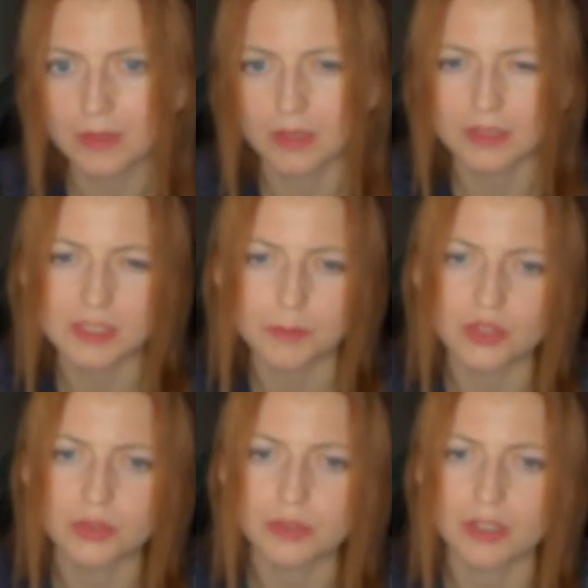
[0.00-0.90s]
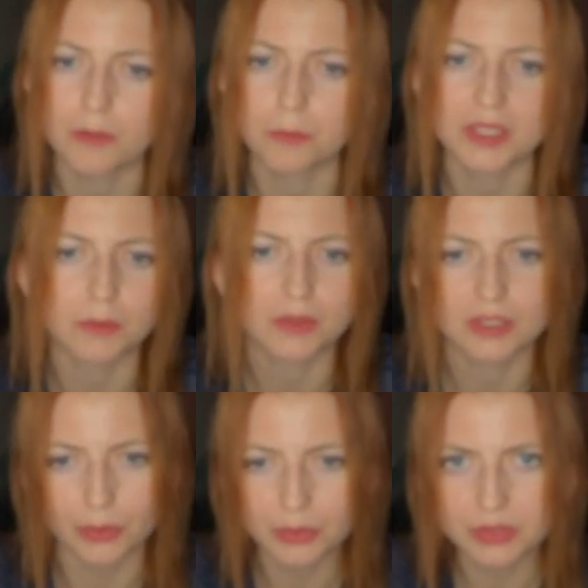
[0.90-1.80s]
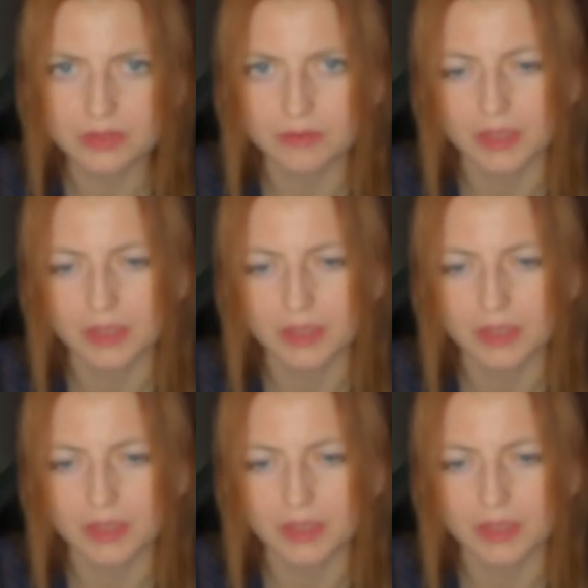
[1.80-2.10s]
Let's imagine you have many rows,